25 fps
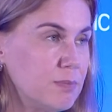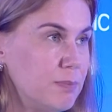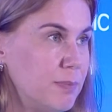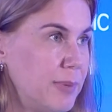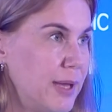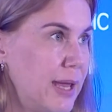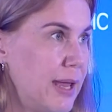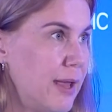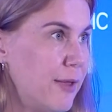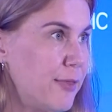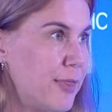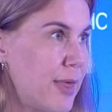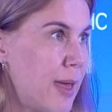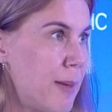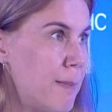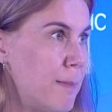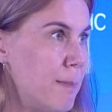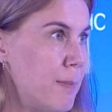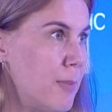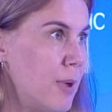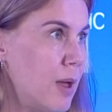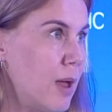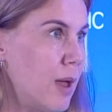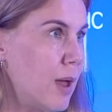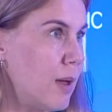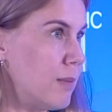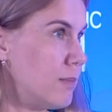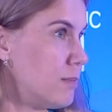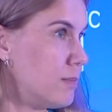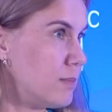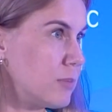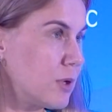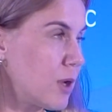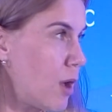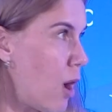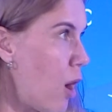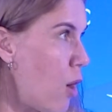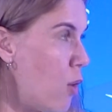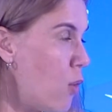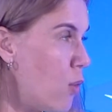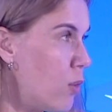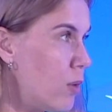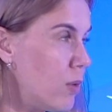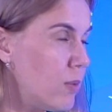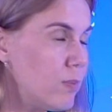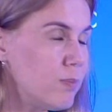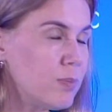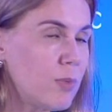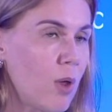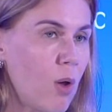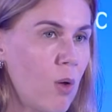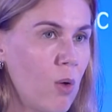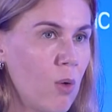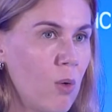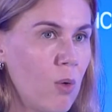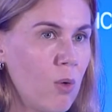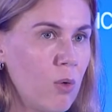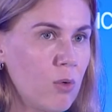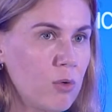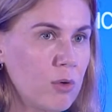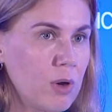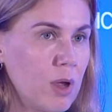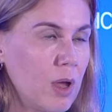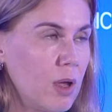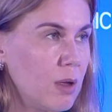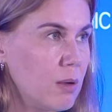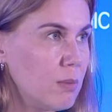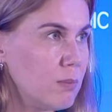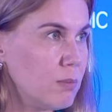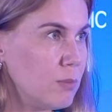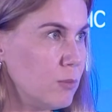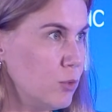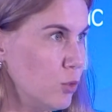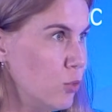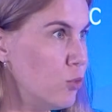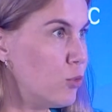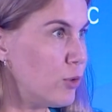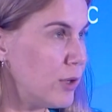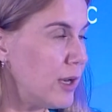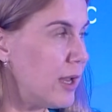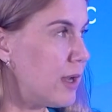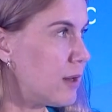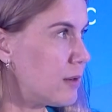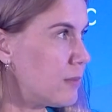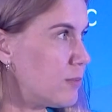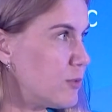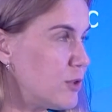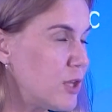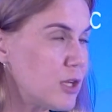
being them coal or nuclear,